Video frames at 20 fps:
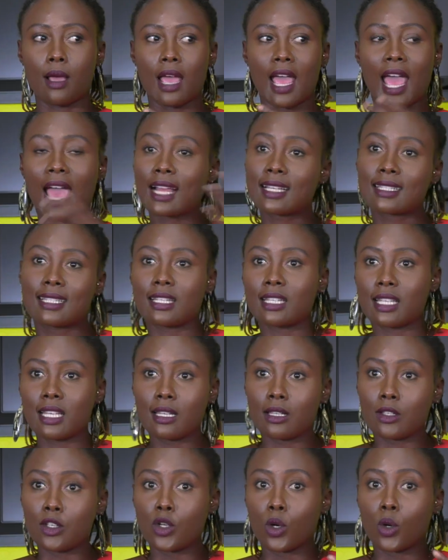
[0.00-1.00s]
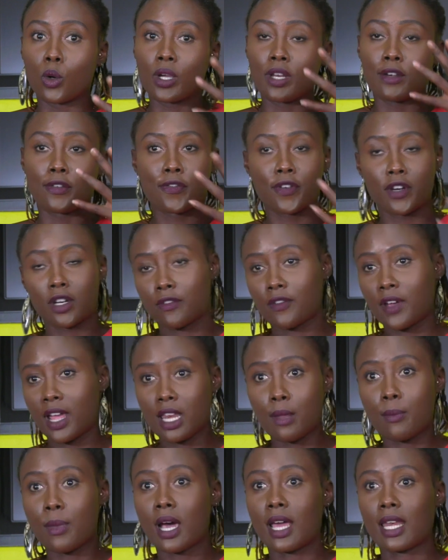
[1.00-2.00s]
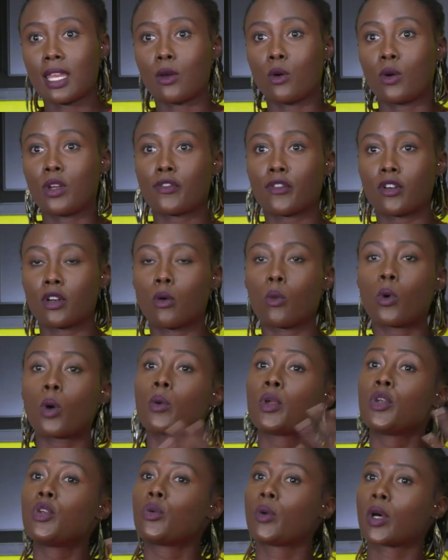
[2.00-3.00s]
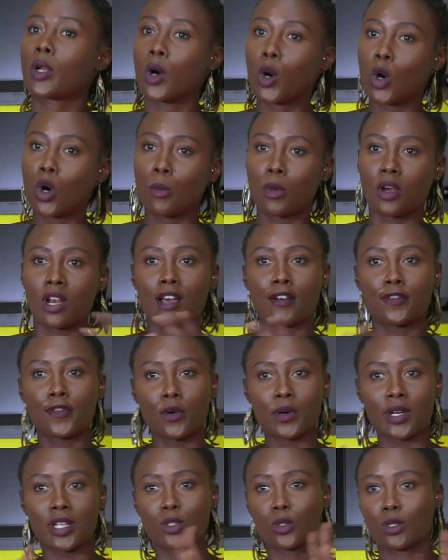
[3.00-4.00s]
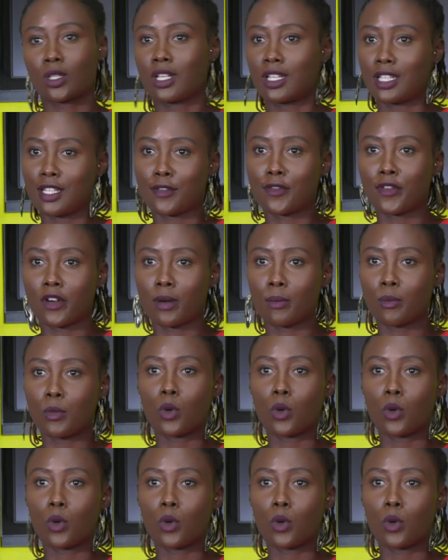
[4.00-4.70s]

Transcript: acted, you know, in front of anybody or in front of what we do at home on our phone is totally different.